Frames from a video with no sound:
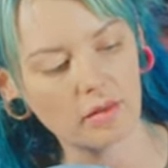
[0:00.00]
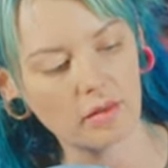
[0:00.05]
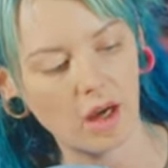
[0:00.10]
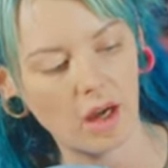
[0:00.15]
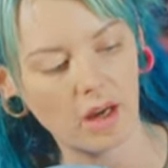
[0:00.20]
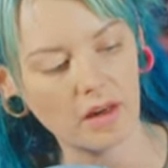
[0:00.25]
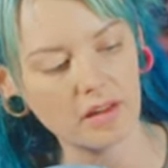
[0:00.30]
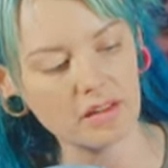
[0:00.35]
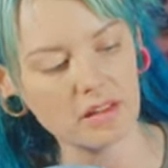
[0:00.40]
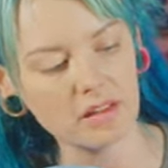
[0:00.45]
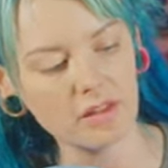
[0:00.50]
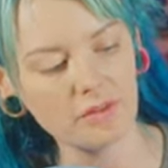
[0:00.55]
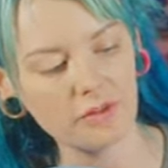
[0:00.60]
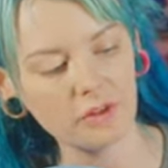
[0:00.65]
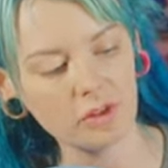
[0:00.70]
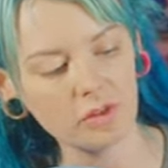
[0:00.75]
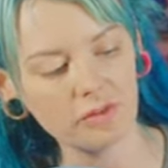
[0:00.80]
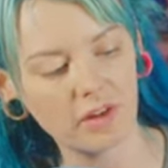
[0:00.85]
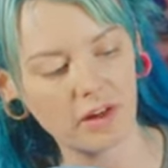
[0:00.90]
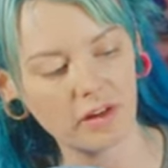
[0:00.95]
honestly,
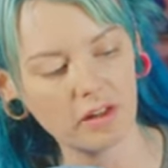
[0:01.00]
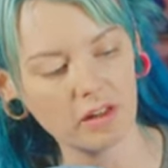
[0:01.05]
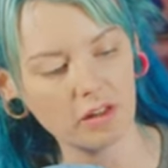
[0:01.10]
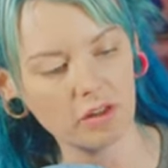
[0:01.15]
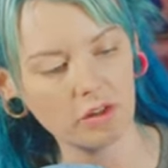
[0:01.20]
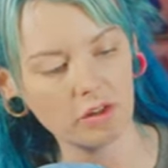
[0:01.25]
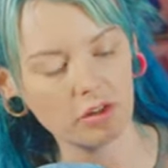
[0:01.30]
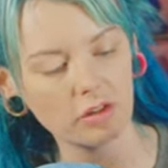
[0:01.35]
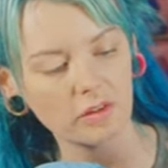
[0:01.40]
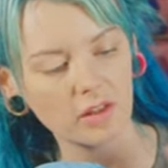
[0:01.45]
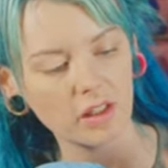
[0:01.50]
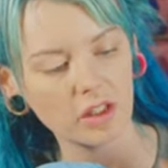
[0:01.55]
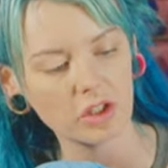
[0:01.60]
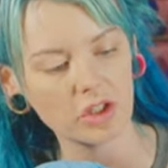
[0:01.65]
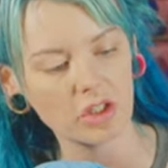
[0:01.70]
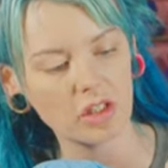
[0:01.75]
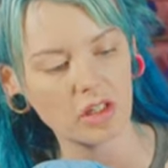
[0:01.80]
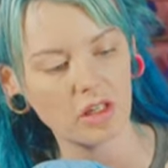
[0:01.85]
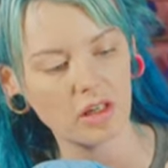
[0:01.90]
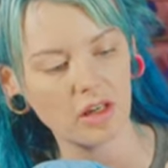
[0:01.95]
for very little
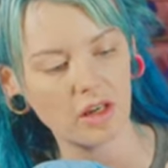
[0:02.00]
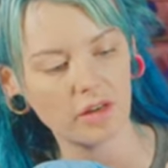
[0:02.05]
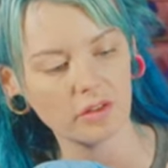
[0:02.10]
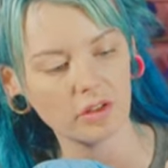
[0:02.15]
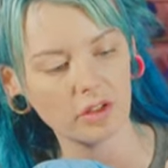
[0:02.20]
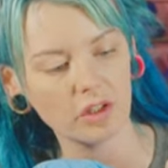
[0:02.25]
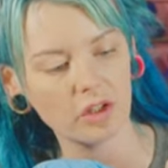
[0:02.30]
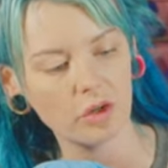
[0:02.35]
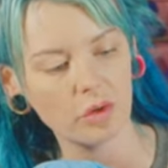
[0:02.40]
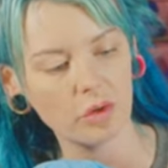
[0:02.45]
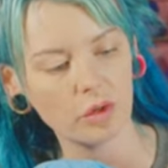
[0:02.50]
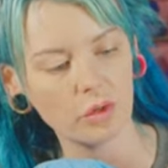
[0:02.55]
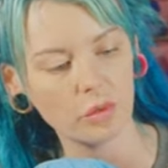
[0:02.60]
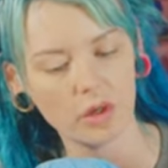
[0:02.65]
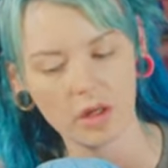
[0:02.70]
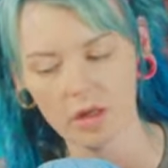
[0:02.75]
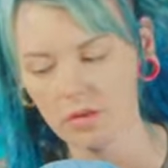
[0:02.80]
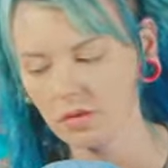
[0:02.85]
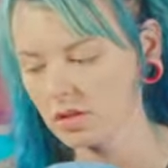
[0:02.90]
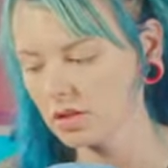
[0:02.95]
direction and not really knowing what
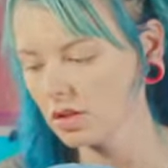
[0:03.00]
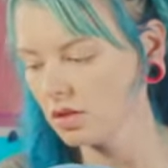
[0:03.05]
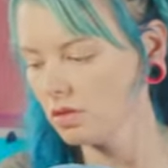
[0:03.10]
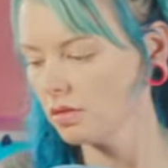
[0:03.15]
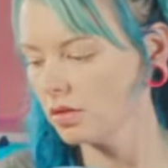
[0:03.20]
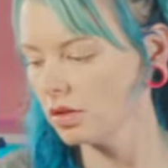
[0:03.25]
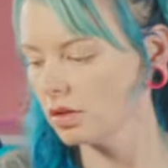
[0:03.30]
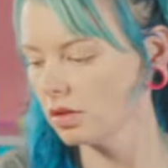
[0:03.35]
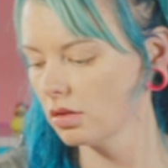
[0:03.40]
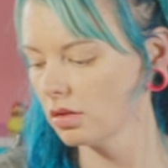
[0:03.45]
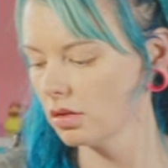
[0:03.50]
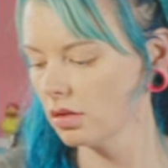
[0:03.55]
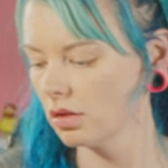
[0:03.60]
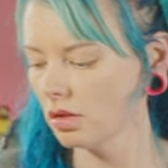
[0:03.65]
I was doing.